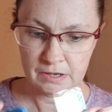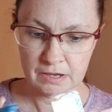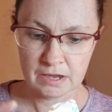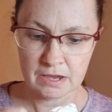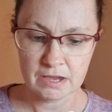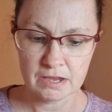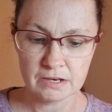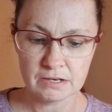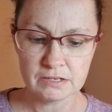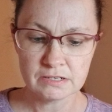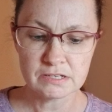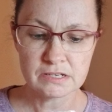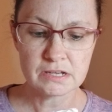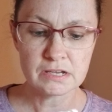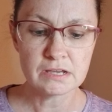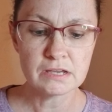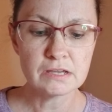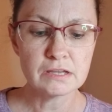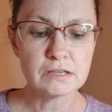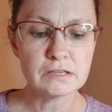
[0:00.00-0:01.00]
end
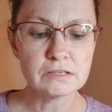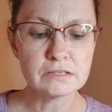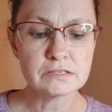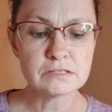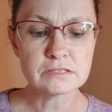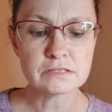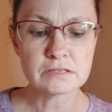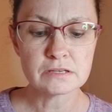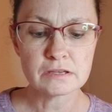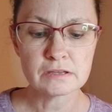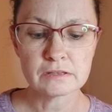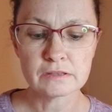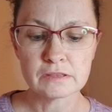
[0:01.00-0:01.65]
is,